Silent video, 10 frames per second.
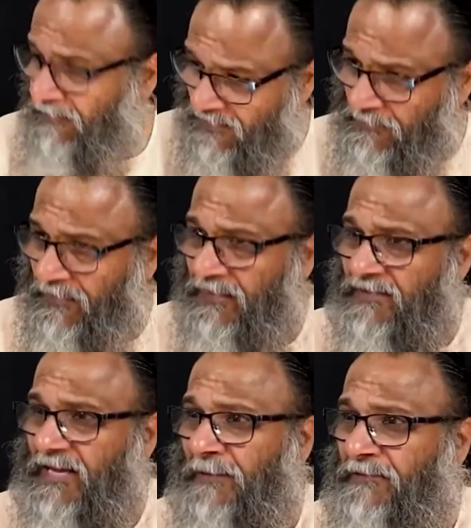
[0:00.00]
I have
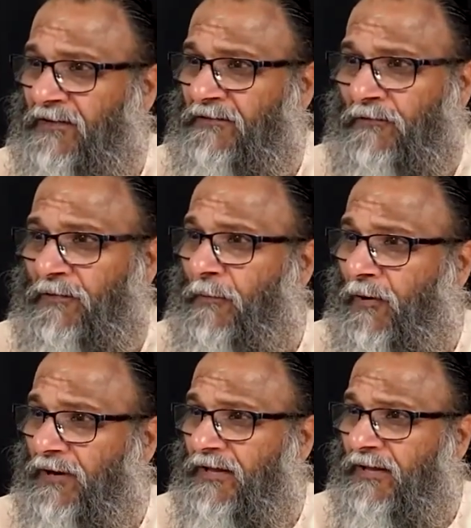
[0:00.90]
experienced the absence of
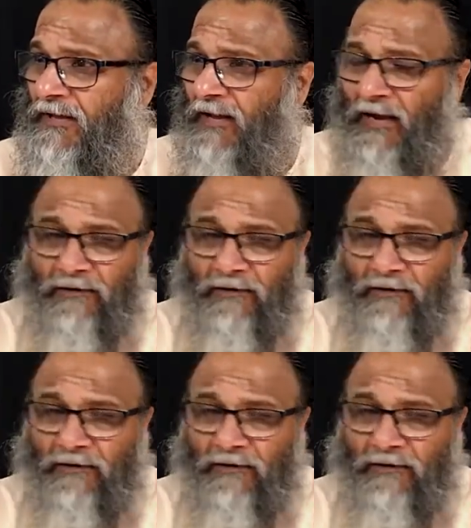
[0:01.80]
the body.